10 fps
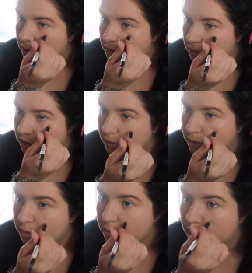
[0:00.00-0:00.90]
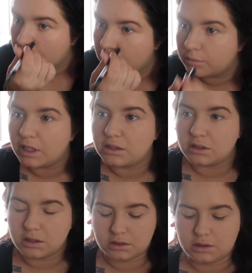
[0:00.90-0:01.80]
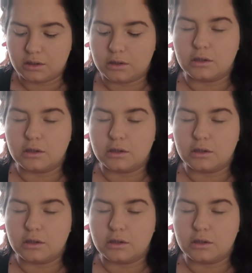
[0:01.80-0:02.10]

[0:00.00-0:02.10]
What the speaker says: Doesn't seem to be working better, does it?